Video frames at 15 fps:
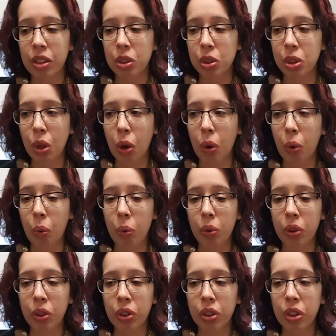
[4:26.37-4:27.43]

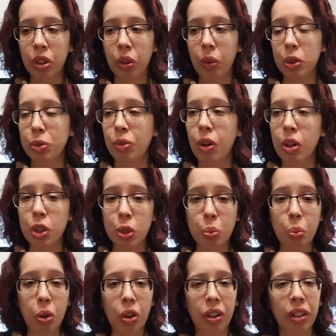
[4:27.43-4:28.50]
So, as far as
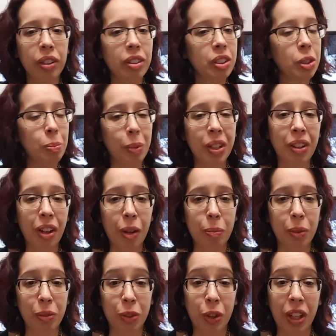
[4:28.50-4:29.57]
work, speak
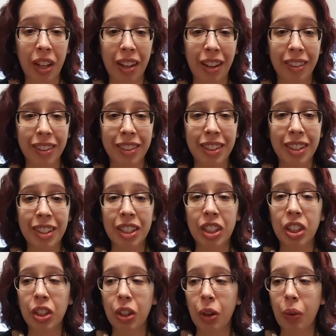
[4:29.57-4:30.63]
up if you can.
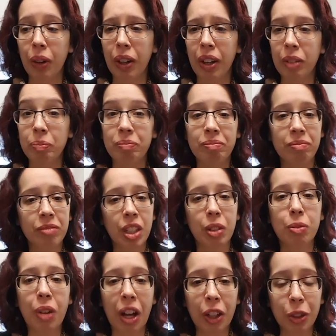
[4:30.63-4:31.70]

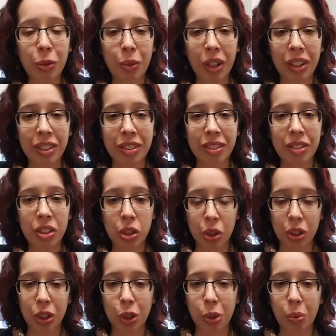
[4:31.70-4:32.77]
Evaluate
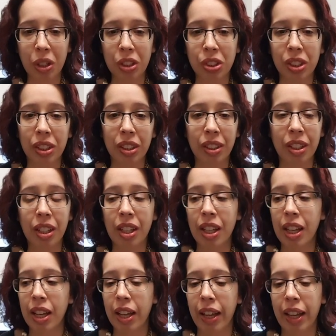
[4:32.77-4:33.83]
your situation
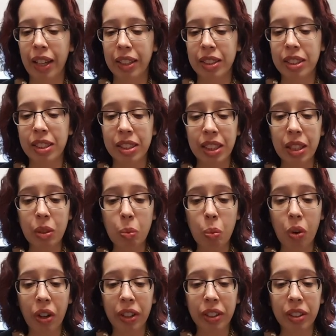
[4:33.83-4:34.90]
and see
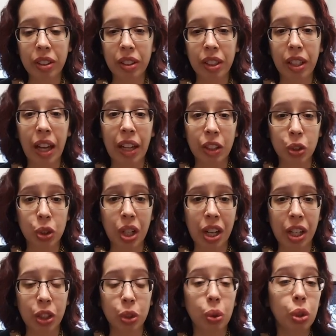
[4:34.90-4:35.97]
what can
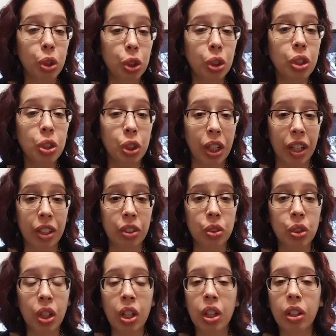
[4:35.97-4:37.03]
change or should
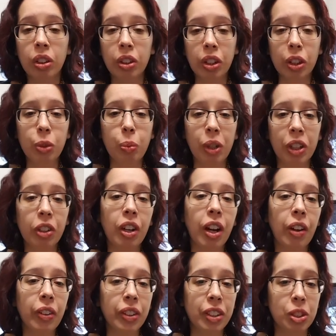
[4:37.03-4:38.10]
change. Look at the way your
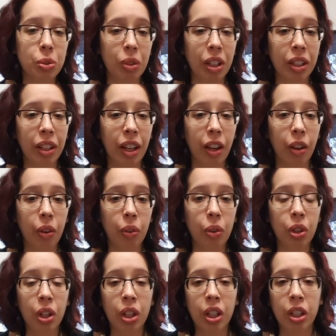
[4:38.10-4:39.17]
health is right
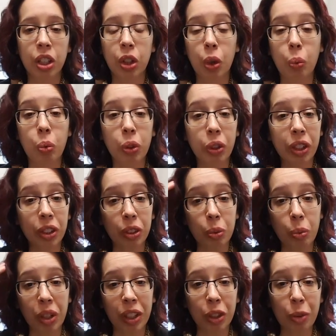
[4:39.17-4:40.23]
now. We'll look at
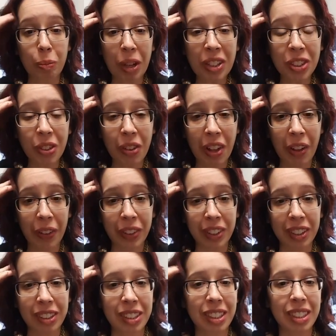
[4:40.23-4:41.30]
the way your mental health
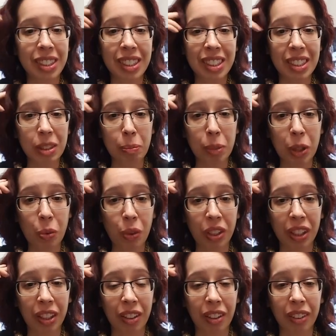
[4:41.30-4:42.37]
is, because this is a big
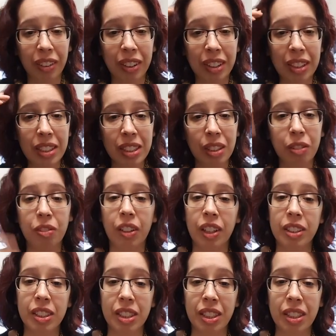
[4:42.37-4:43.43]
one here. This
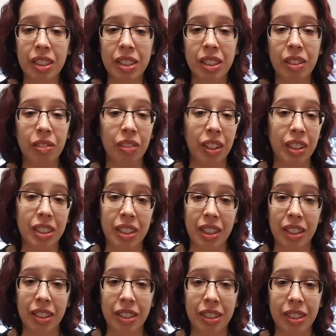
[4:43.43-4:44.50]
affects
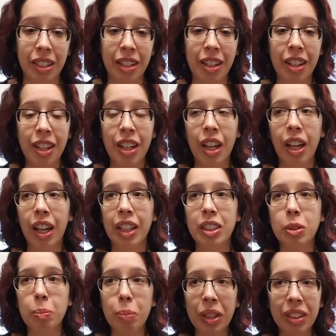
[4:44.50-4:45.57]
this.
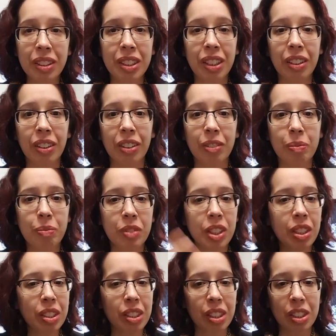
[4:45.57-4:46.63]
It's a big deal.
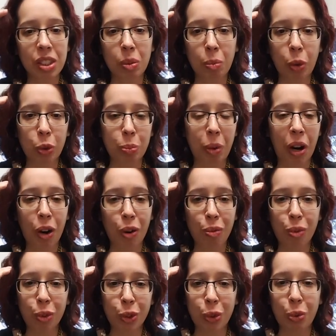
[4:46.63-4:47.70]
This is the most
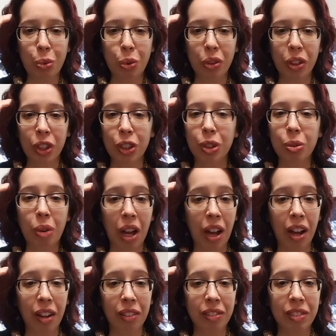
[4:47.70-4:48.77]
powerful tool that you
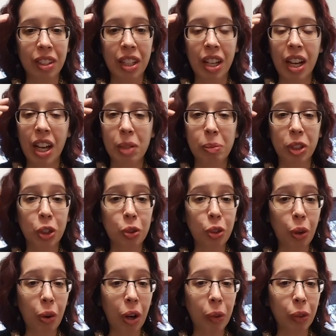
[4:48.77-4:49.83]
have. I mean,
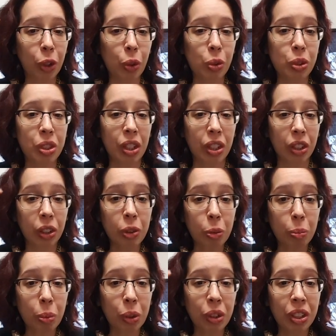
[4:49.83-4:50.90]
how it goes on a
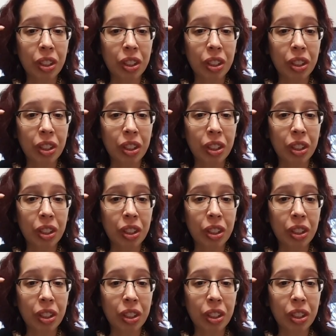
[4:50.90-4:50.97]
loop.